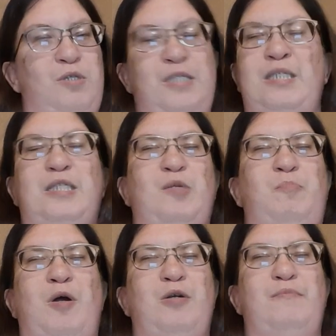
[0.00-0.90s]
This is the
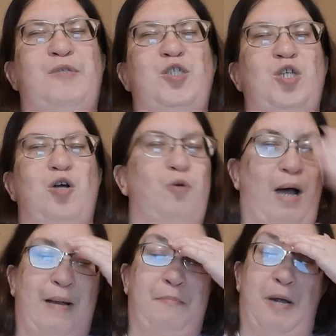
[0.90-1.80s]
part of the show
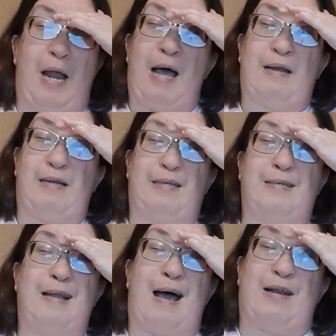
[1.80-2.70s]
I'm not
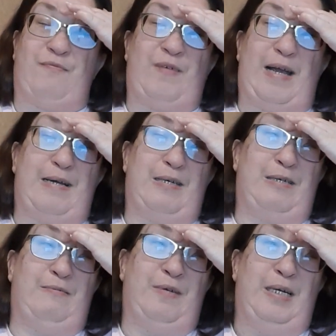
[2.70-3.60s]
a fan of.